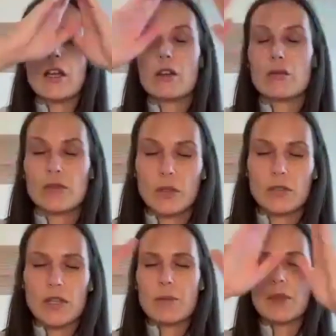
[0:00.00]

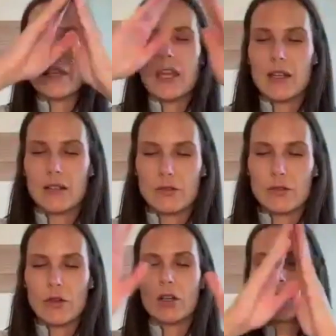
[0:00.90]
flows up again, and so
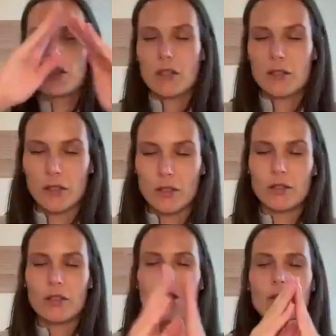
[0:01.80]
on. It's a
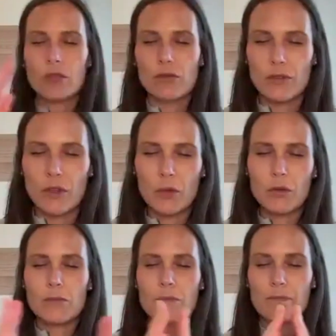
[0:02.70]
continuous flow.